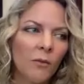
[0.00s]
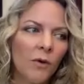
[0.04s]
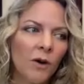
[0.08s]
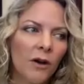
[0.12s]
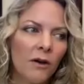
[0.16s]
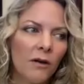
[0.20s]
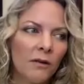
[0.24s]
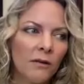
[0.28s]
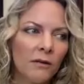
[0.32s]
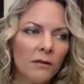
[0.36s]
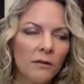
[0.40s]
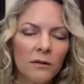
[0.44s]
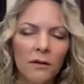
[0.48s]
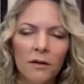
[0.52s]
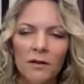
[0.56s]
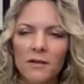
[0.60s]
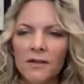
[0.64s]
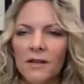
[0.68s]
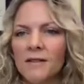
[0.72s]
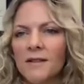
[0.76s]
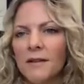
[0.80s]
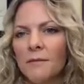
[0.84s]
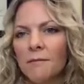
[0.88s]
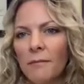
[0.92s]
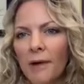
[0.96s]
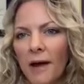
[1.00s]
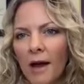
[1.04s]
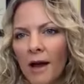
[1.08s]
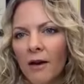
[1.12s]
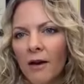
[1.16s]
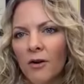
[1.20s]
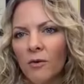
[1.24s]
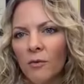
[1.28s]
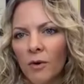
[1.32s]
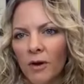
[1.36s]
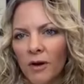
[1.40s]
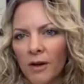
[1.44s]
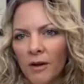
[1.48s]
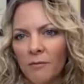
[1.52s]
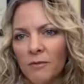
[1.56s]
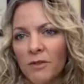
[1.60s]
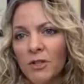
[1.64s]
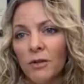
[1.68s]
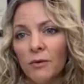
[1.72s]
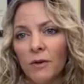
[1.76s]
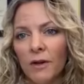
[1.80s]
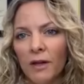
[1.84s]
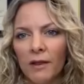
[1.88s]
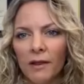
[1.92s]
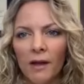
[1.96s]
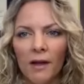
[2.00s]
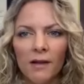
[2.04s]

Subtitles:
well, it doesn't matter what I'm doing.